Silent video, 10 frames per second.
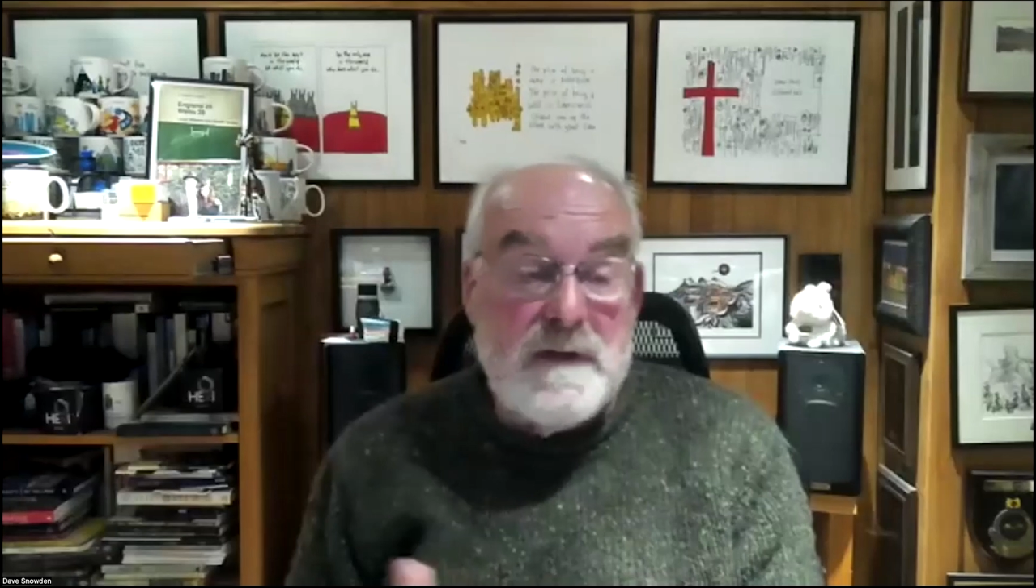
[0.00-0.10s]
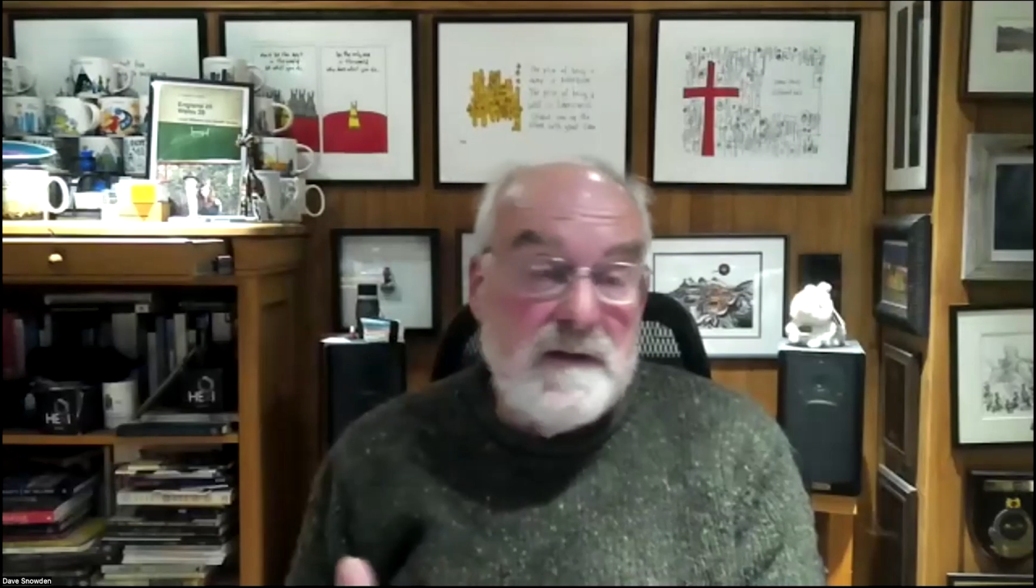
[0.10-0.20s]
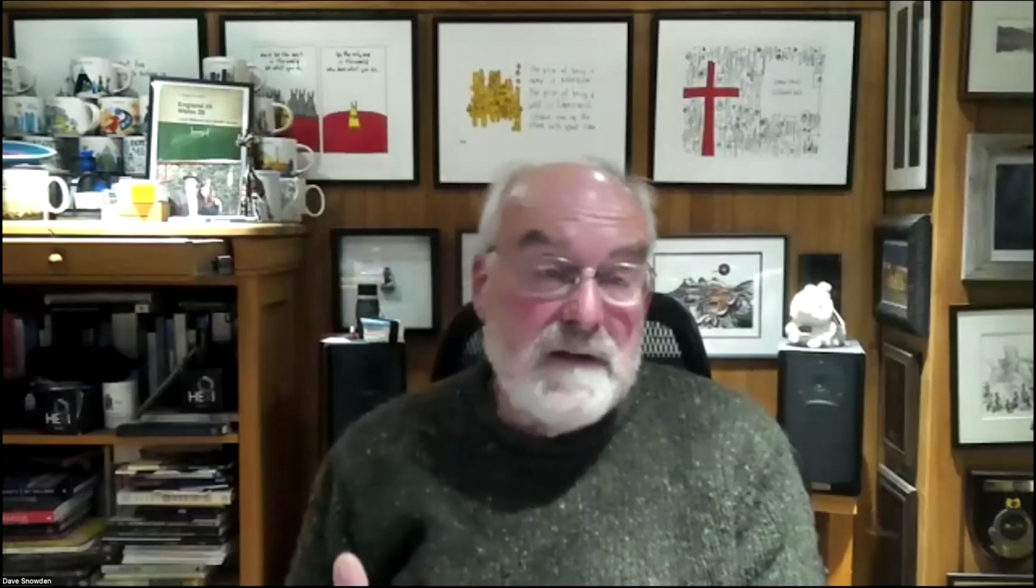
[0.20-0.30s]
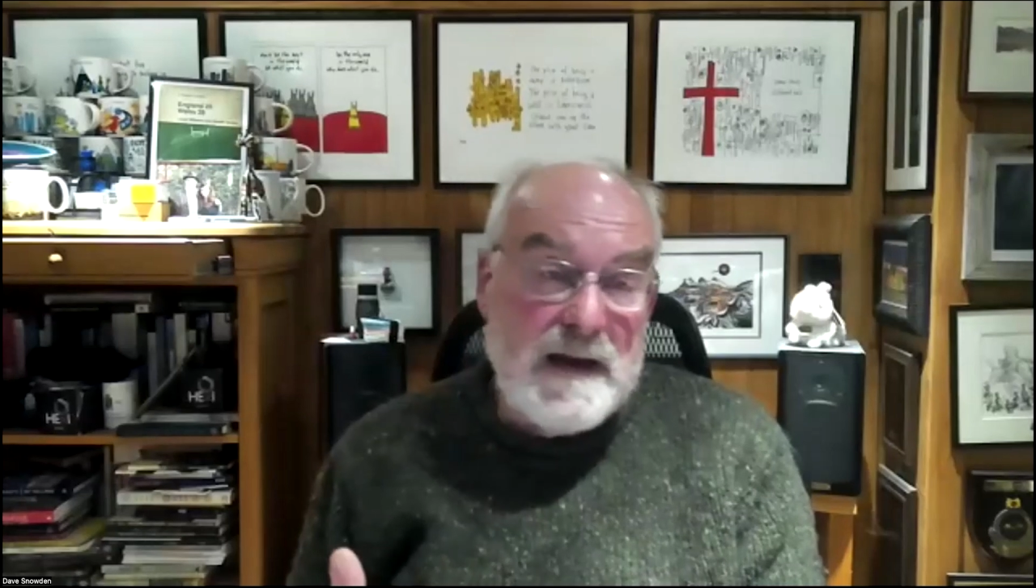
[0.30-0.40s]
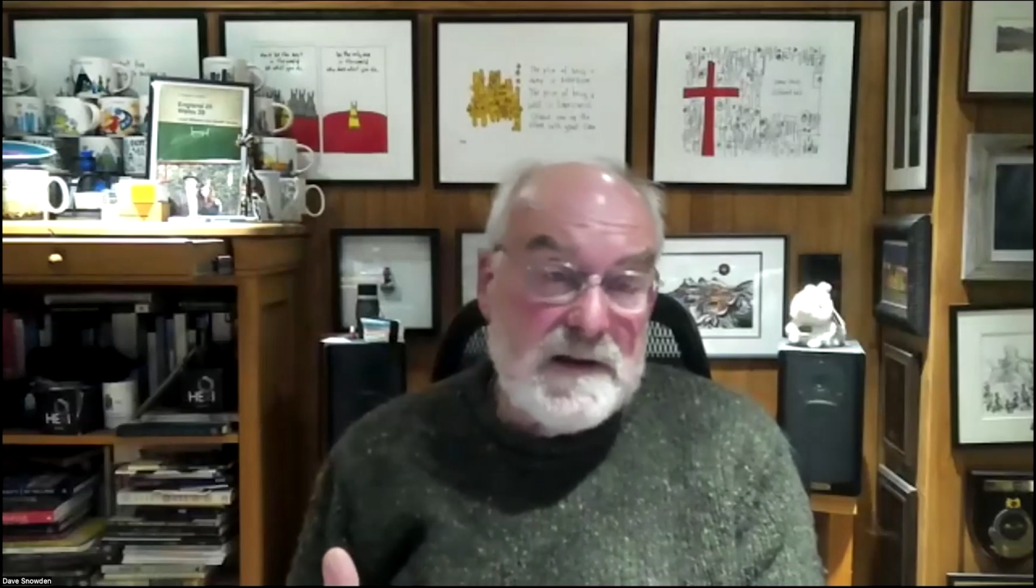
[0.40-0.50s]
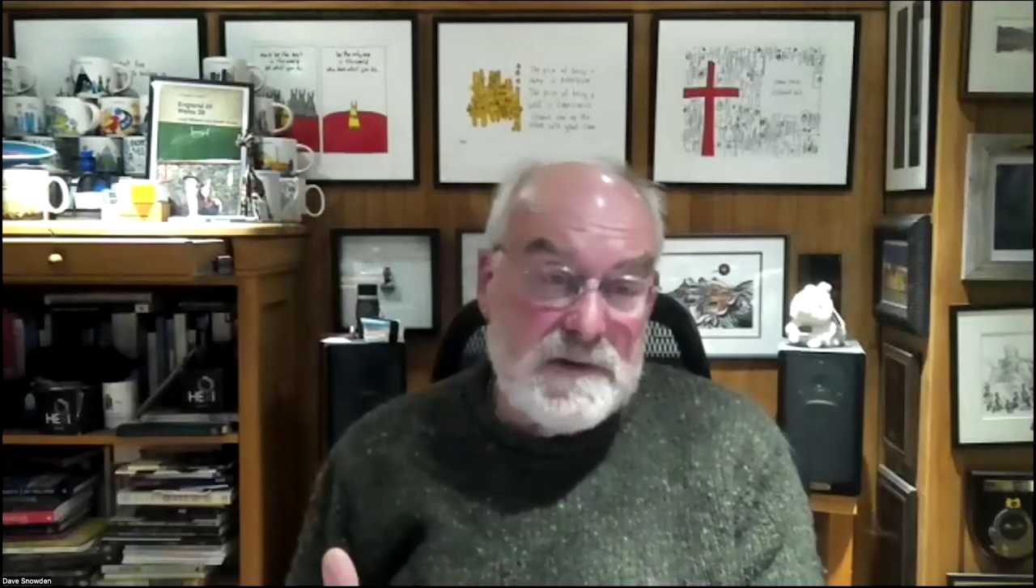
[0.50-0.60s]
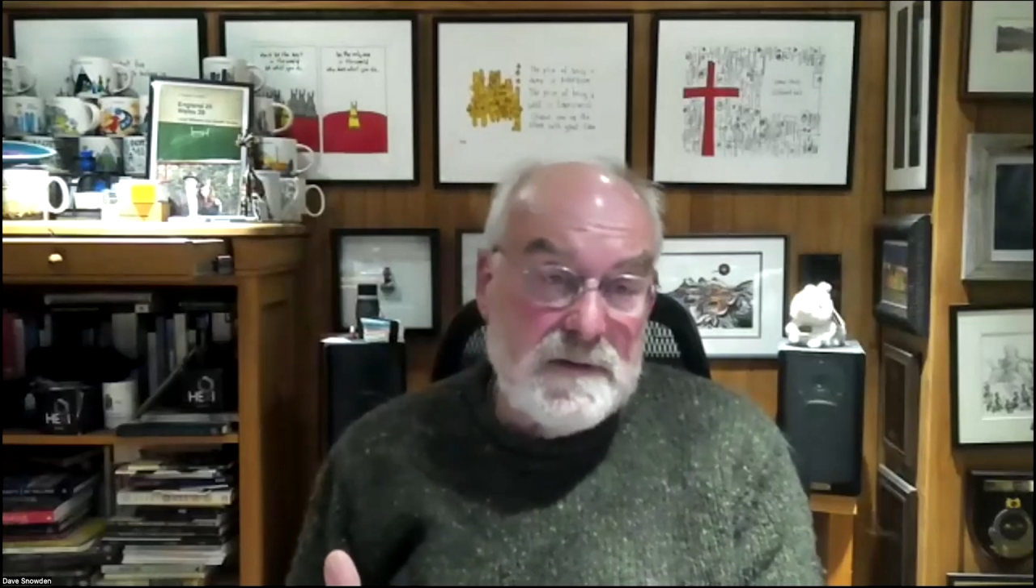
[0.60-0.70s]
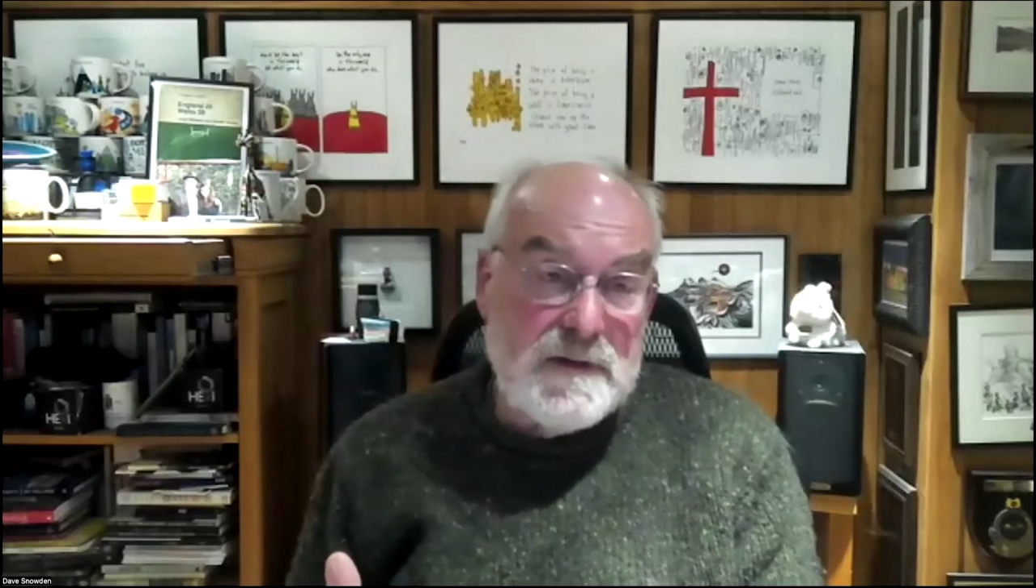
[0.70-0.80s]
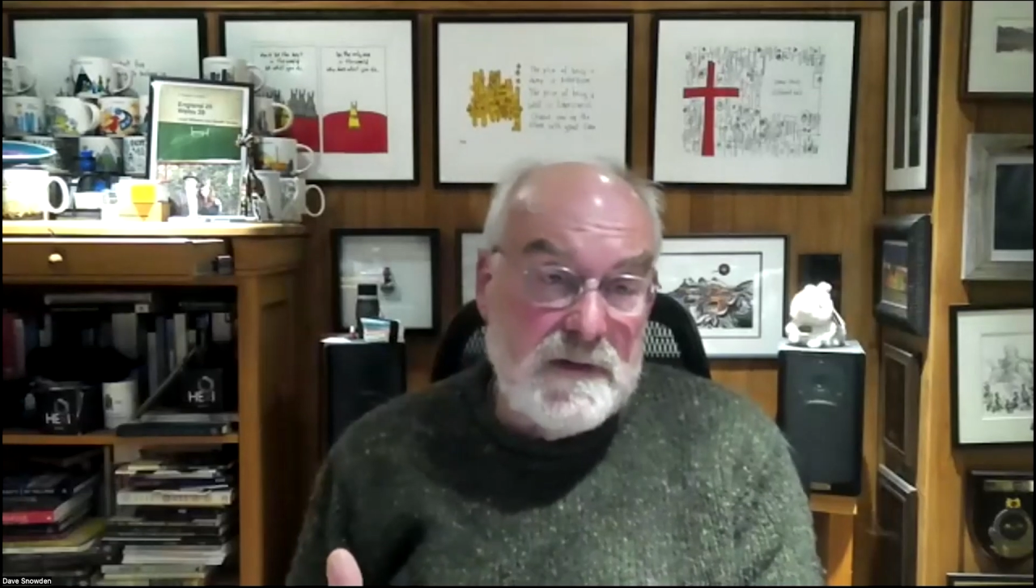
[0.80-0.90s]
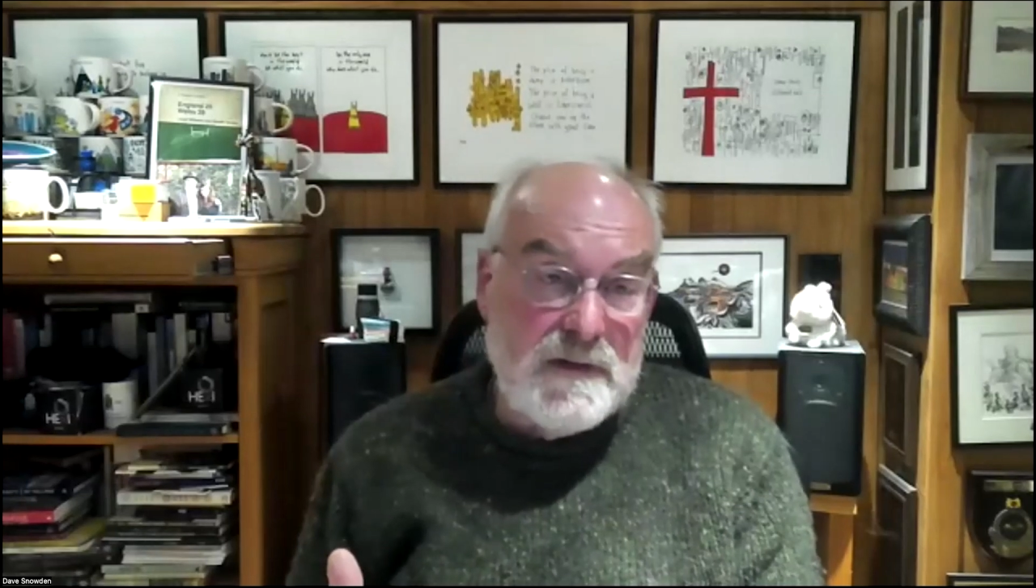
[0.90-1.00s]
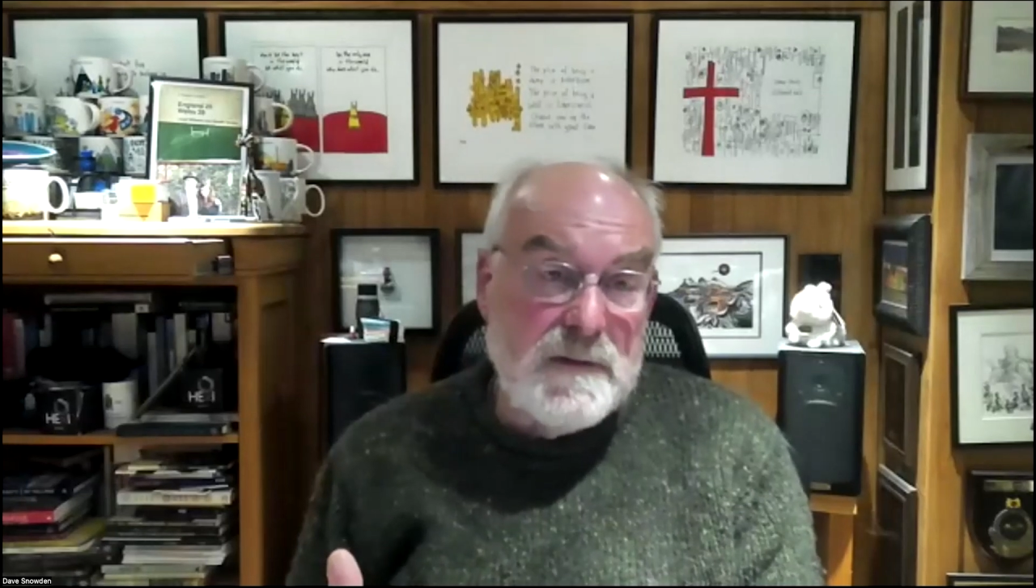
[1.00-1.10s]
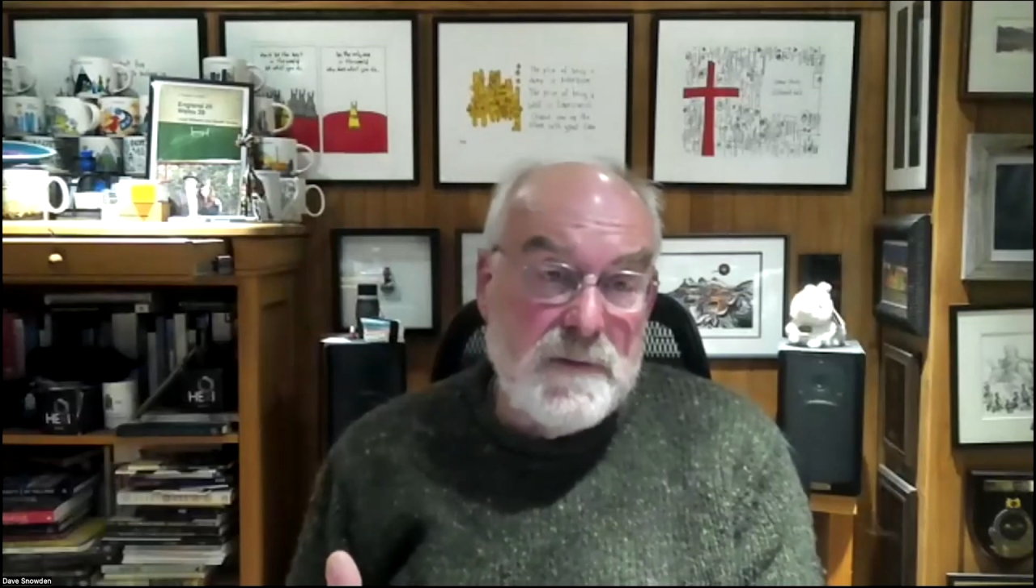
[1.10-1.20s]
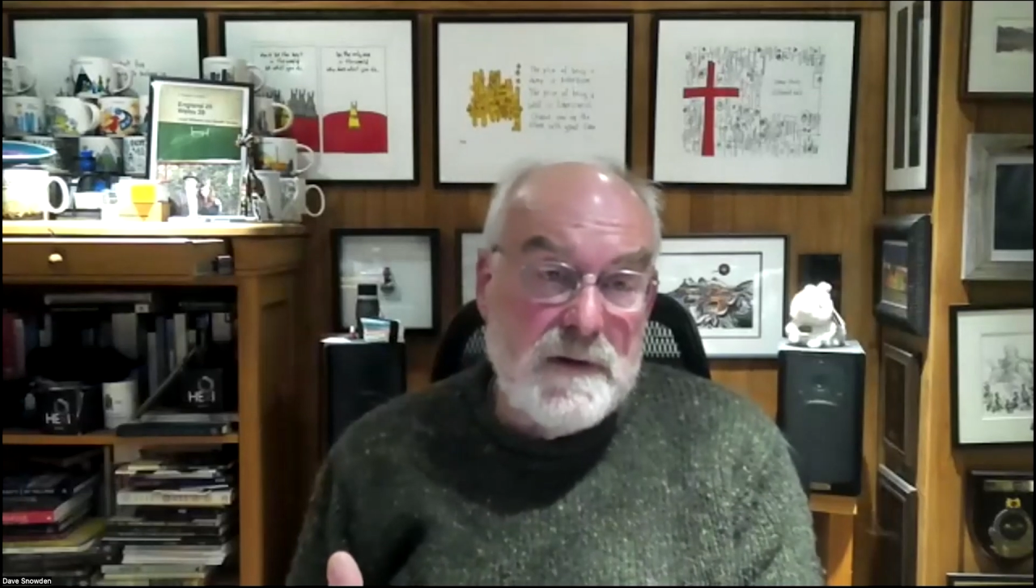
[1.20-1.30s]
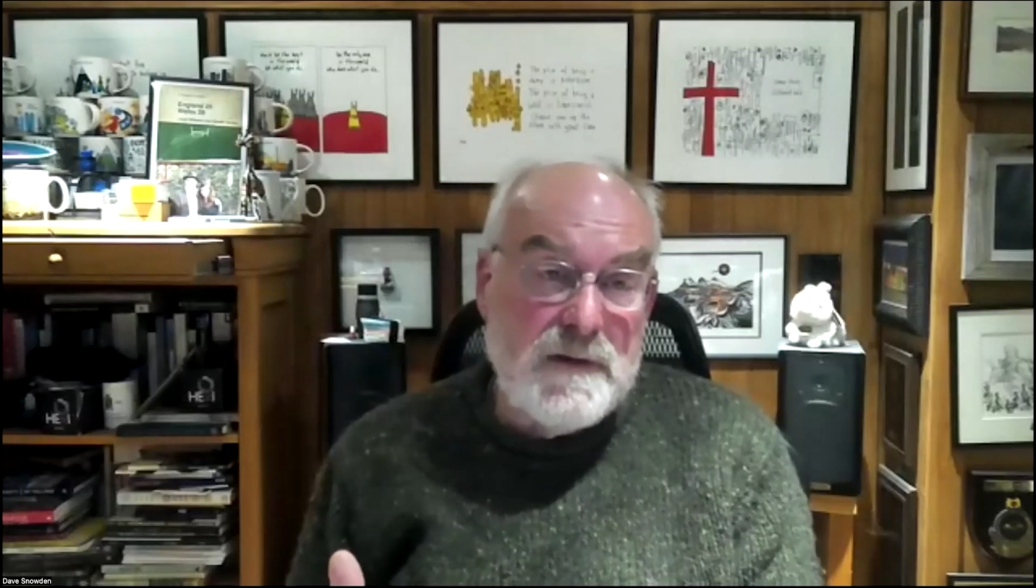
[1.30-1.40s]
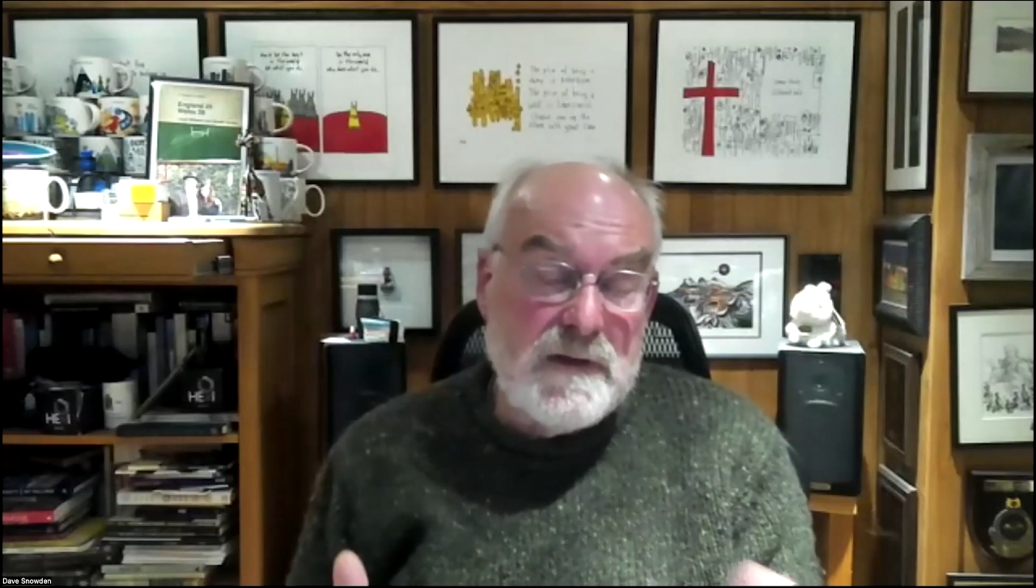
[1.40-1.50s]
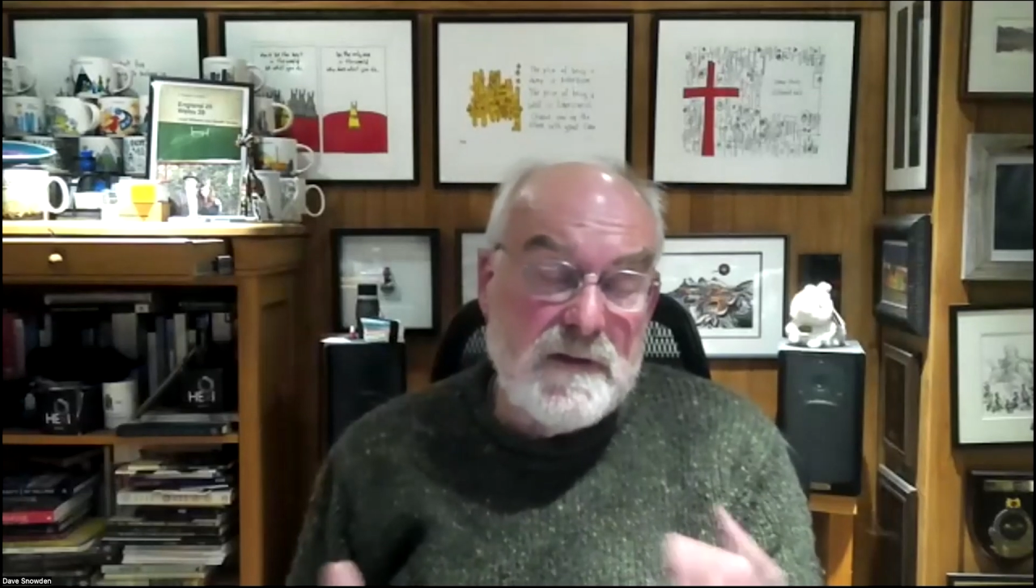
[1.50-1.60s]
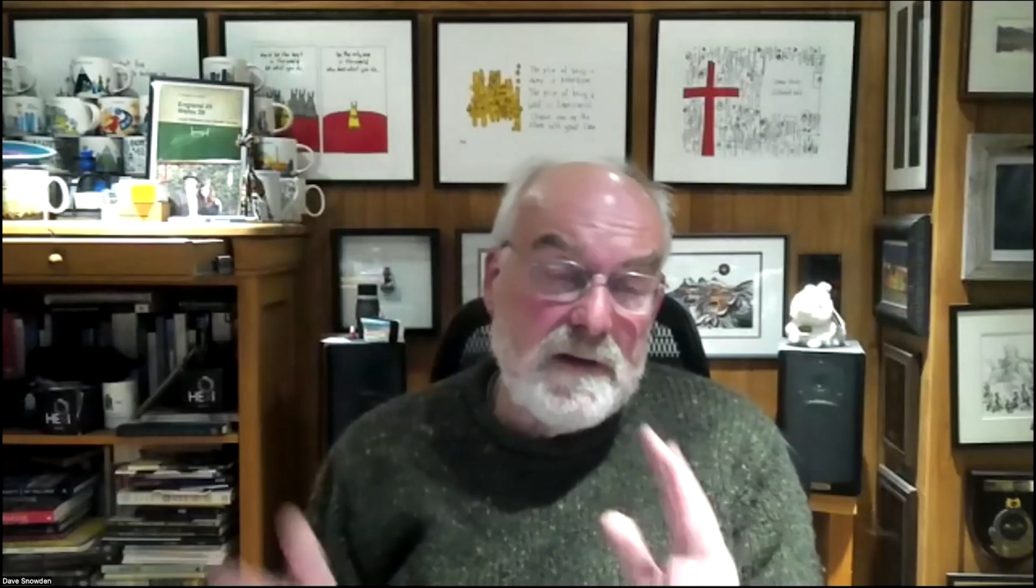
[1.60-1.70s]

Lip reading: there are casualties in the process.